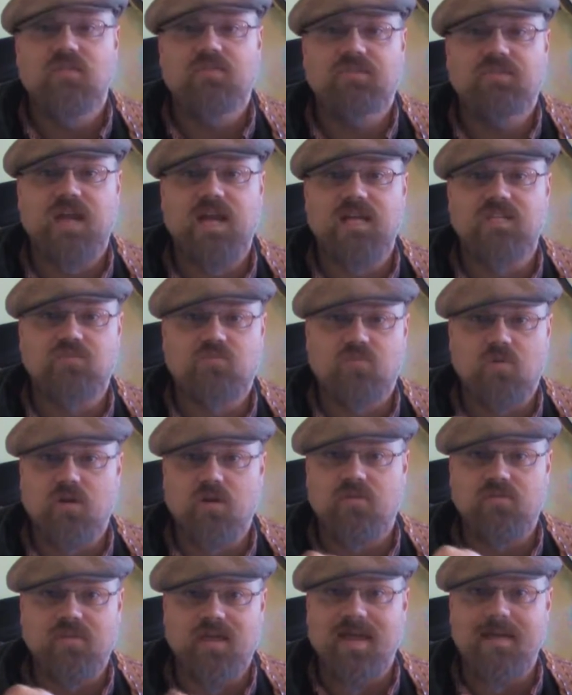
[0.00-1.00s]
That's
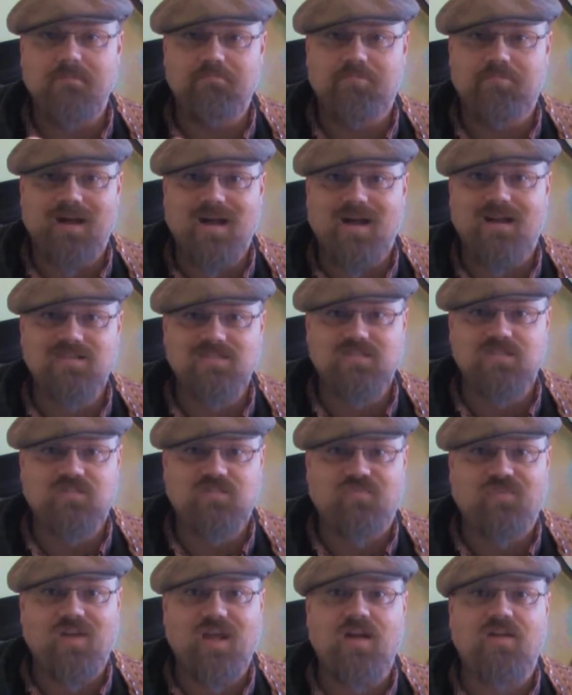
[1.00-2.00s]
where that box is
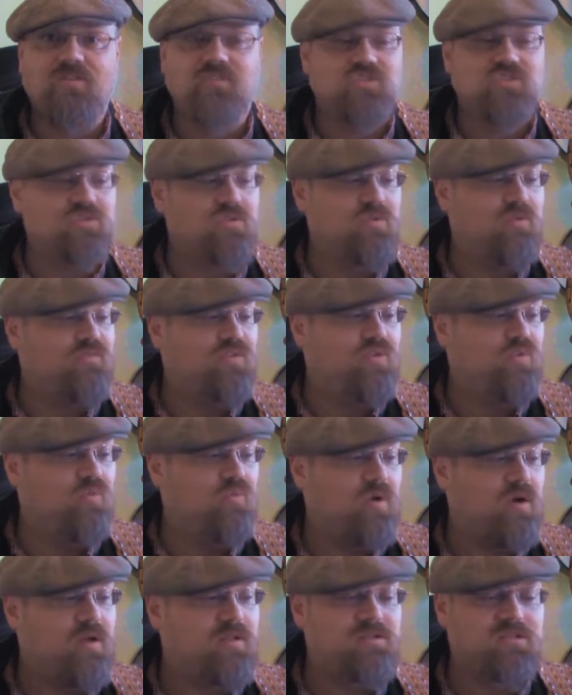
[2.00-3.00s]
found. So if you
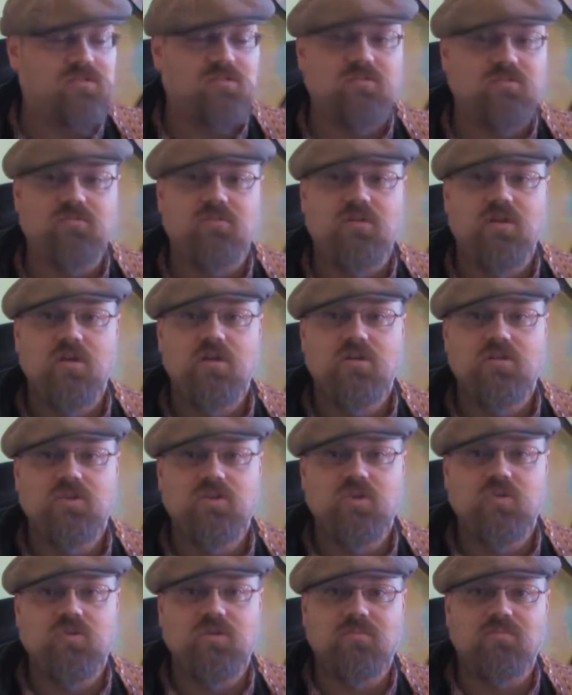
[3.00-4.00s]
want to,
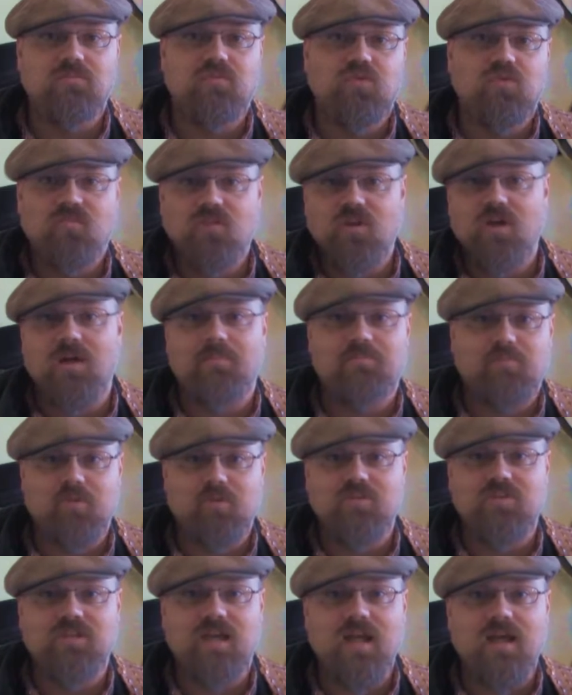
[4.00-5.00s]
you can move it up
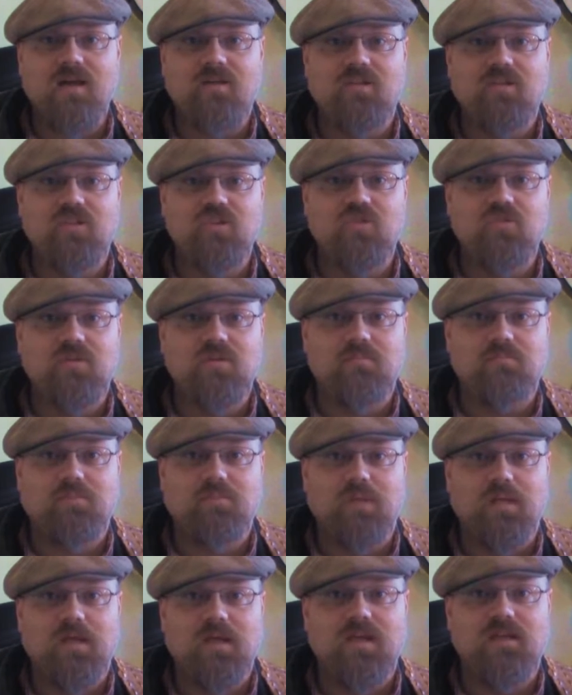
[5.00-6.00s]
or down and you can
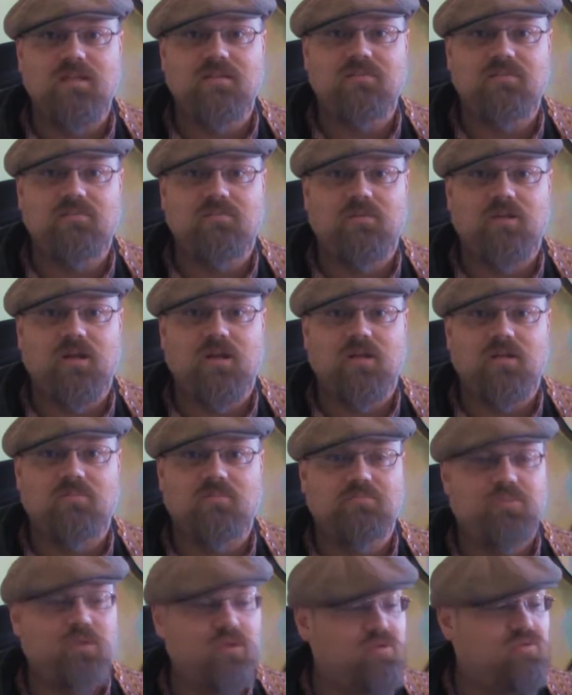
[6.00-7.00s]
play
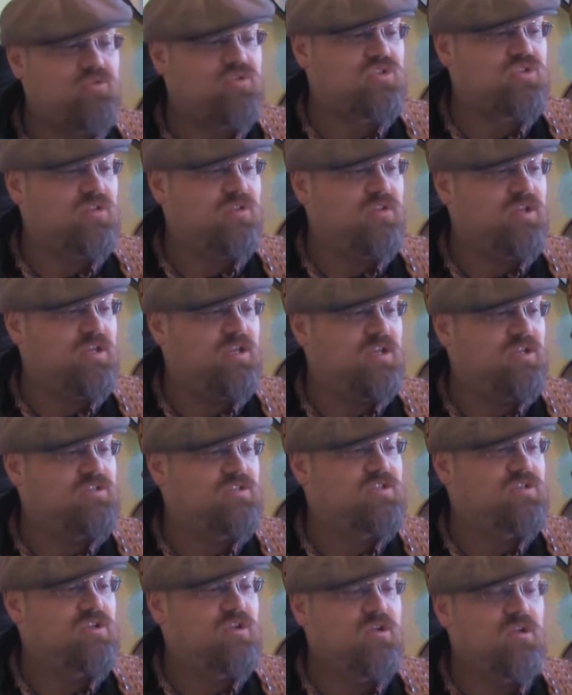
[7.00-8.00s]
blues
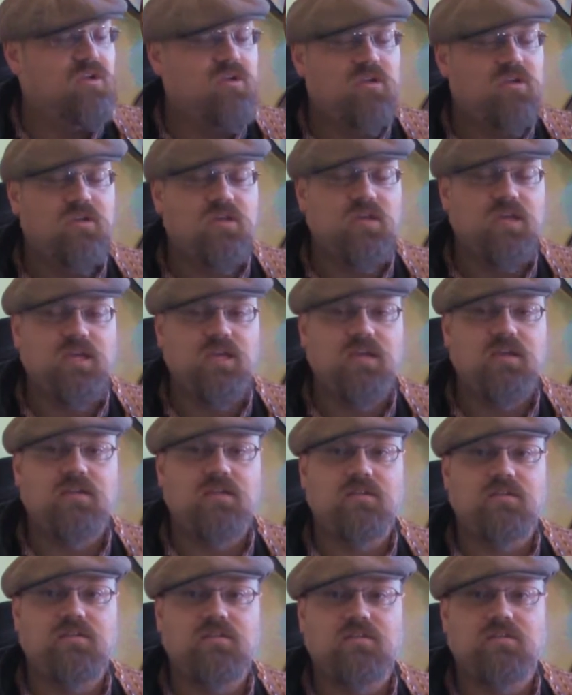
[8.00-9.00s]
leads
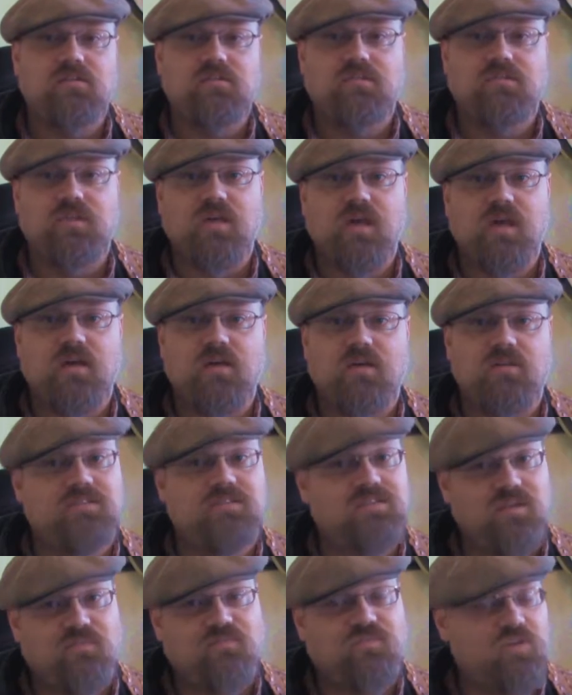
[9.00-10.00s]
in
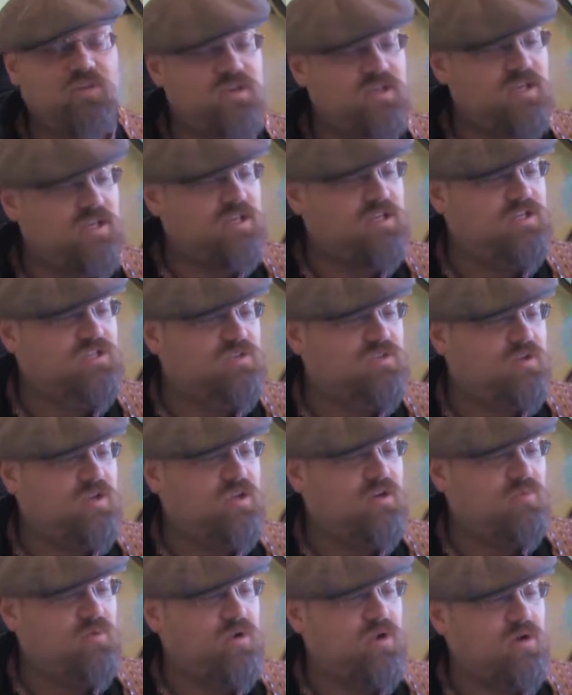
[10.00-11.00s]
the different key. So
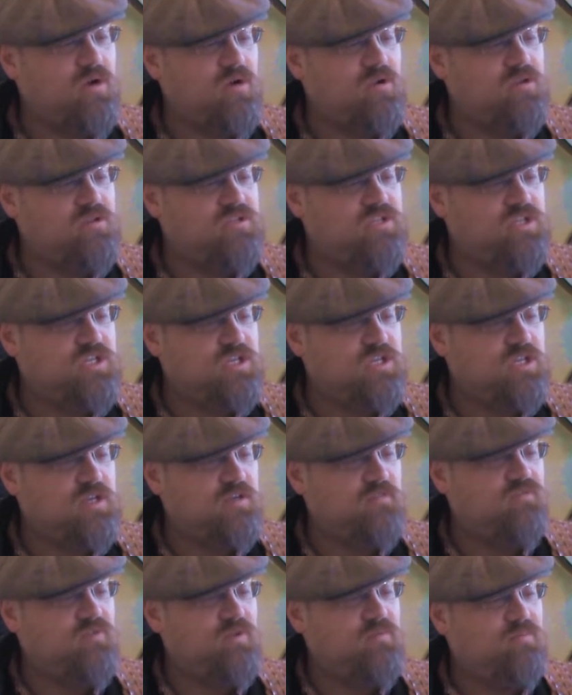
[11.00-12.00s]
here we are in D.
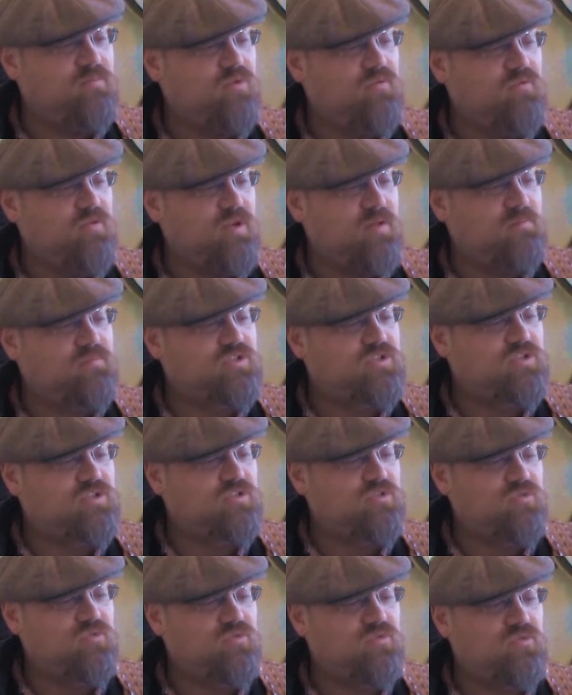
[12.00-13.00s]
If we move it up
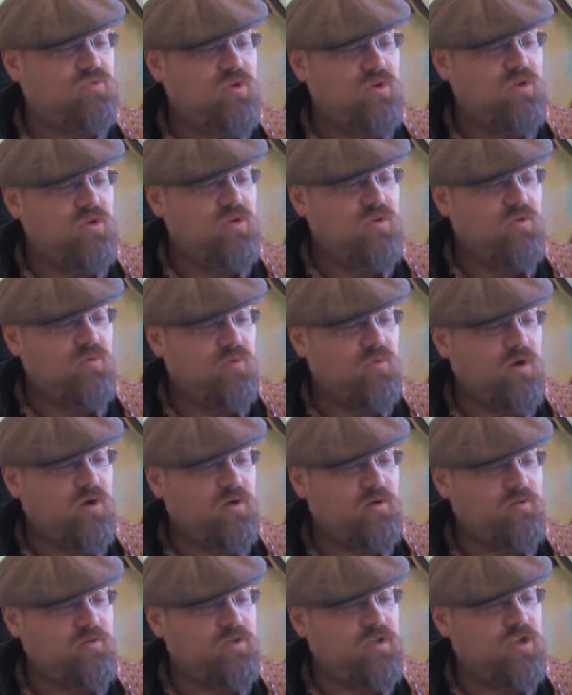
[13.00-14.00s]
to,
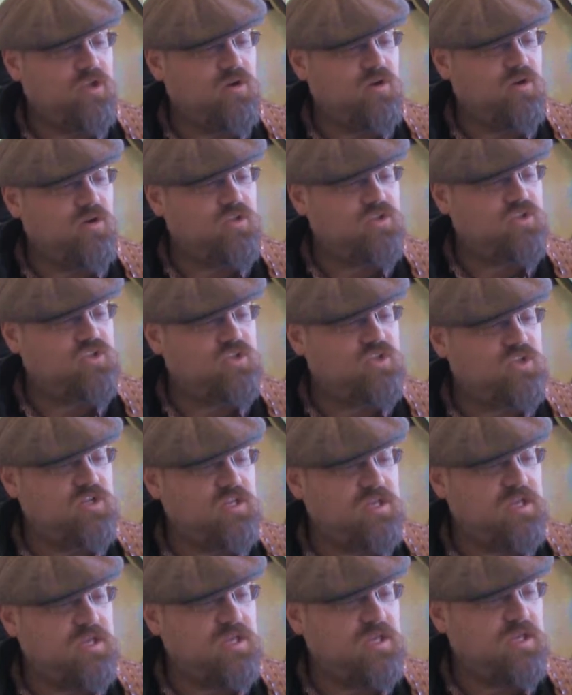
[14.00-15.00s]
well, here it is
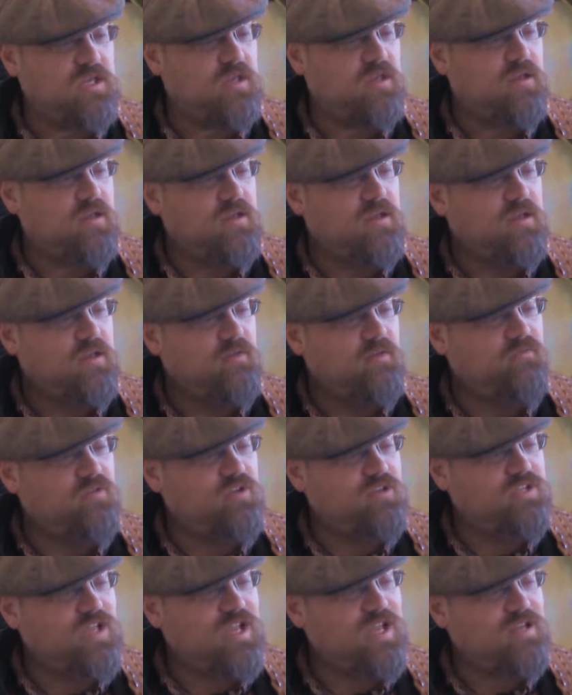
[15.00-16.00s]
in E. If
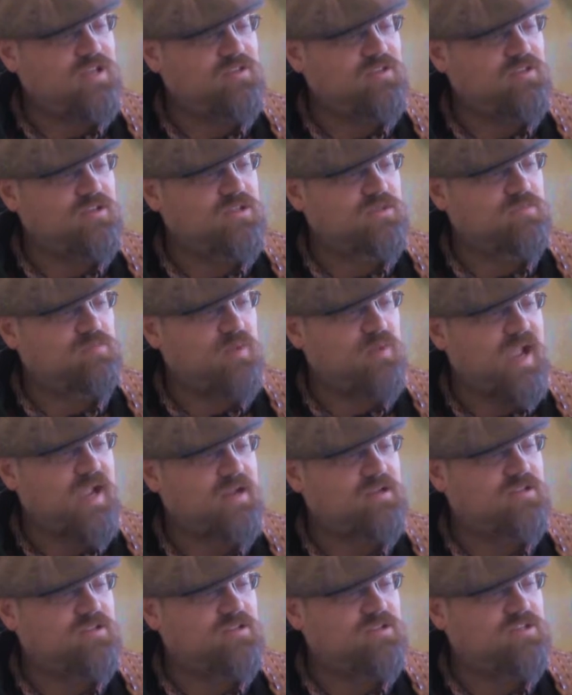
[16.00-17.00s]
we take this
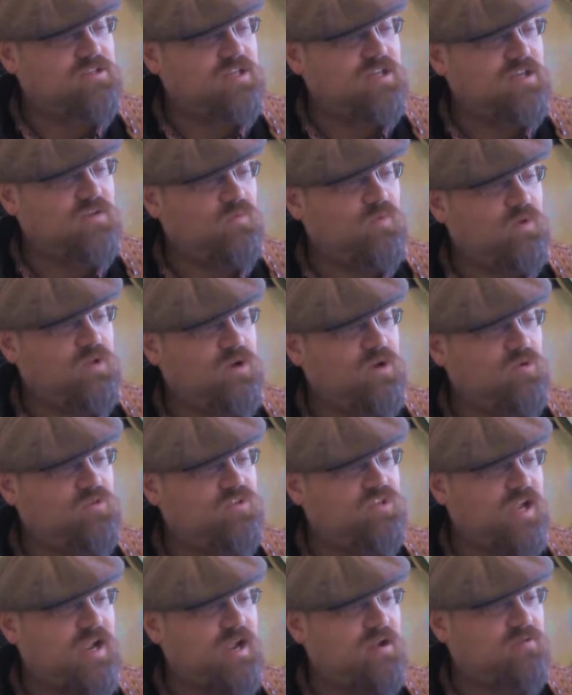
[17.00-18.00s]
back to the D and we
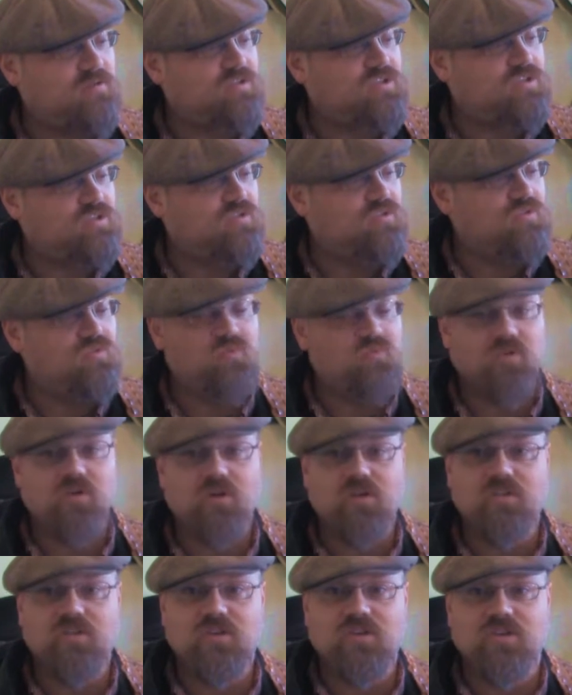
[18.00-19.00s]
go down to,
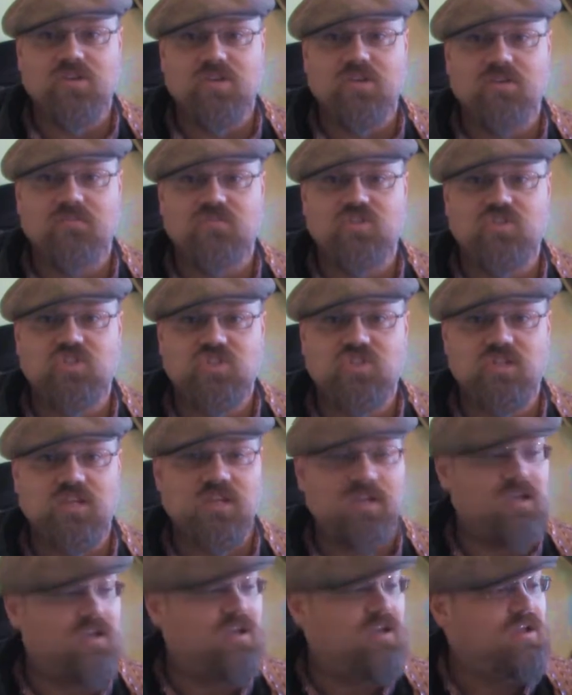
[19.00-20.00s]
we're in the key of
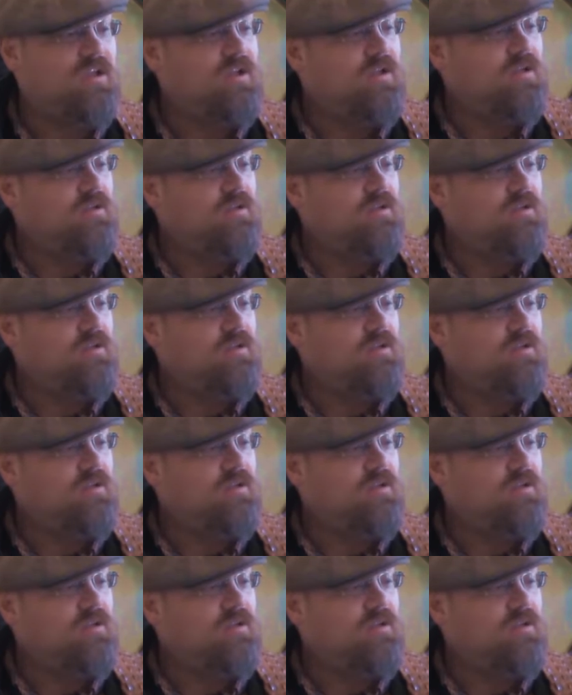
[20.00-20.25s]
C.